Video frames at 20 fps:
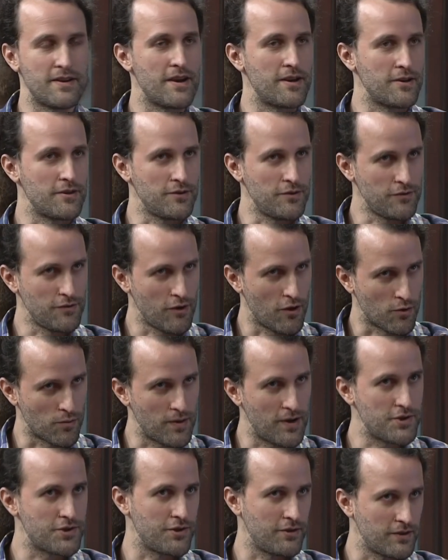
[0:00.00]
and
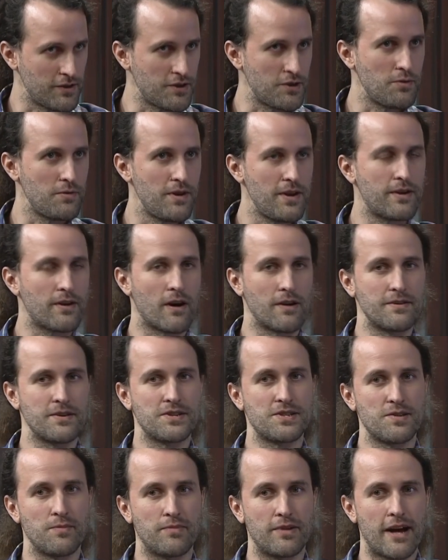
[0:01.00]
original and unique
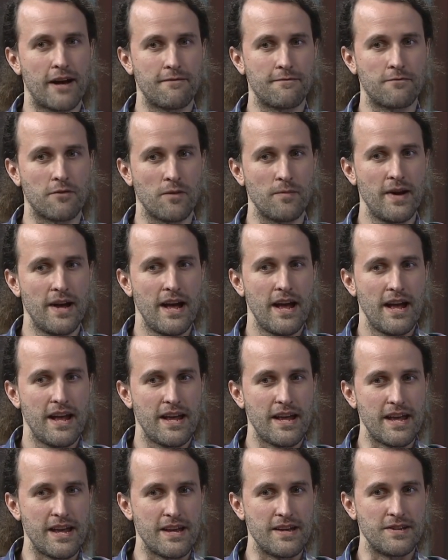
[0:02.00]
artists a platform,
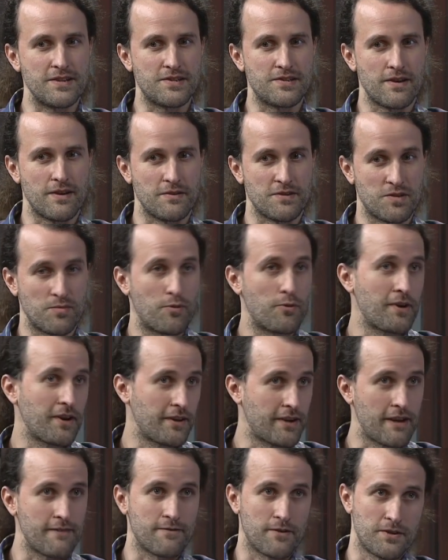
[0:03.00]
is supporting
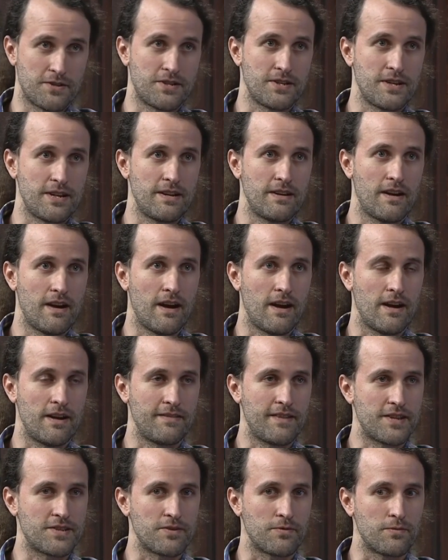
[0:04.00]
diversity.
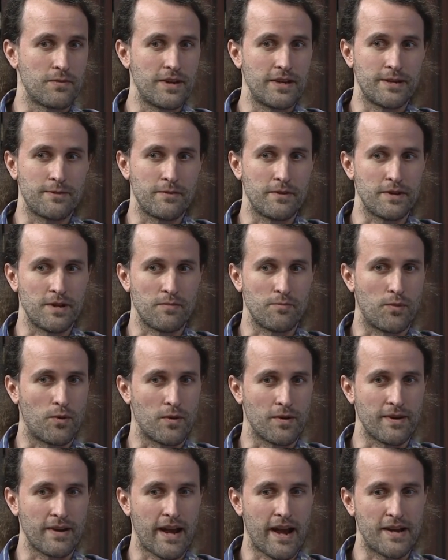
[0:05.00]
That's a really, really
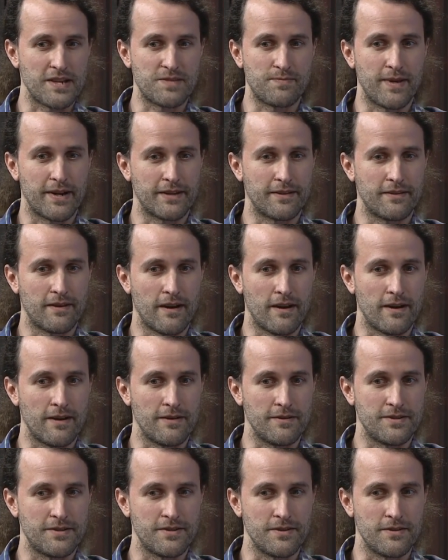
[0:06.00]
important aspect
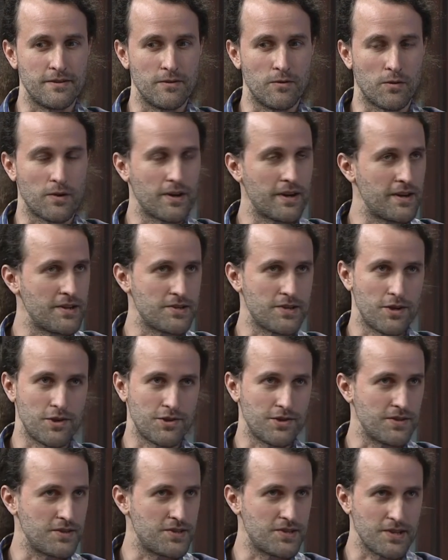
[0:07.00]
to the
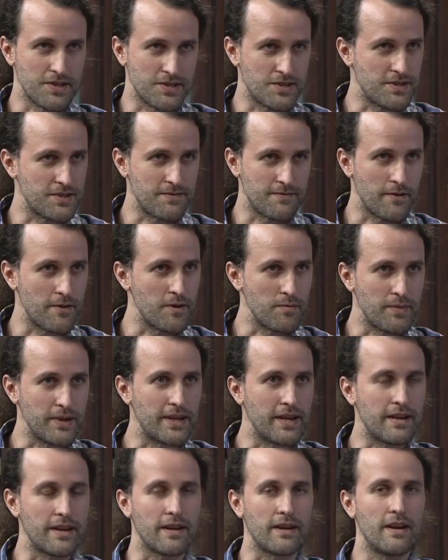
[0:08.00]
organization since its very
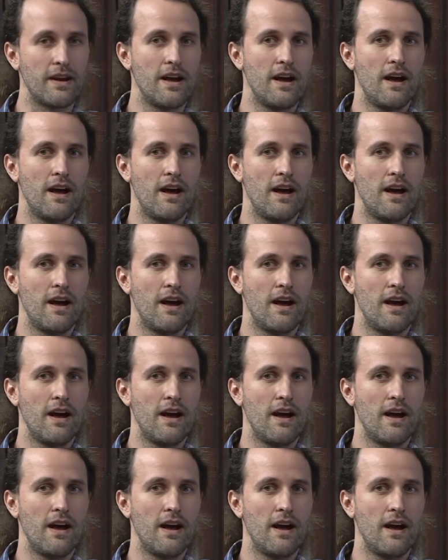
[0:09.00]
beginning.